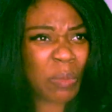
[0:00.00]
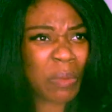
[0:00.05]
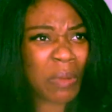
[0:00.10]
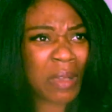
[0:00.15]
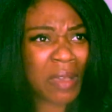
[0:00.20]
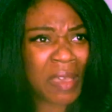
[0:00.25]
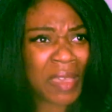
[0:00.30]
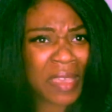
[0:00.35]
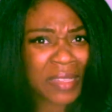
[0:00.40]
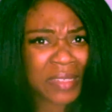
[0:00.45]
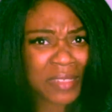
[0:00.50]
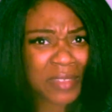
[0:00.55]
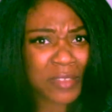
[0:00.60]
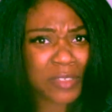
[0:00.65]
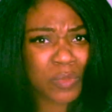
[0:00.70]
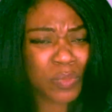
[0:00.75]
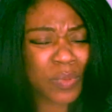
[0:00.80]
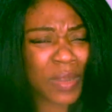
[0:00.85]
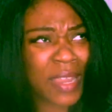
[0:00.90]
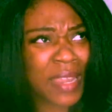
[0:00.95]
what
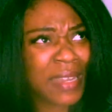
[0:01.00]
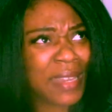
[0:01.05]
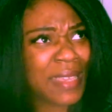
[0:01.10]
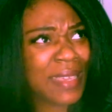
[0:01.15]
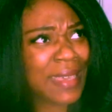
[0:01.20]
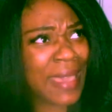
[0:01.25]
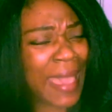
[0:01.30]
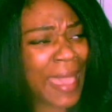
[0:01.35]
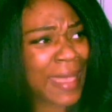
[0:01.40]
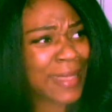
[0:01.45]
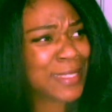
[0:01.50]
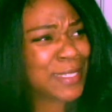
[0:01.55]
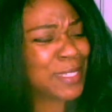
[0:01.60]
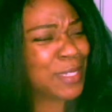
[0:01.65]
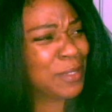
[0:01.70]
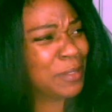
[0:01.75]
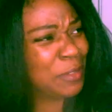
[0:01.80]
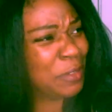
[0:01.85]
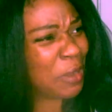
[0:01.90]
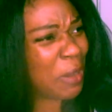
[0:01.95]
is raining cats
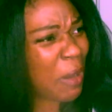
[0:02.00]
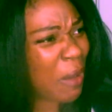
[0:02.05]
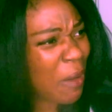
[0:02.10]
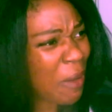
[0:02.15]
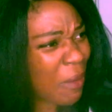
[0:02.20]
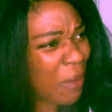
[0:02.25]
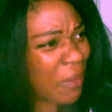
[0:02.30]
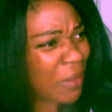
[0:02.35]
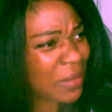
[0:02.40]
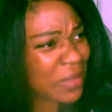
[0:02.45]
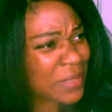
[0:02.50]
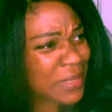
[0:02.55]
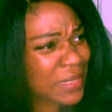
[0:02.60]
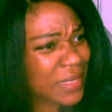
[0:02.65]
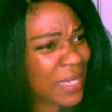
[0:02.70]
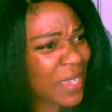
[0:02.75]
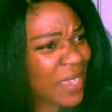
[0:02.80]
and dogs?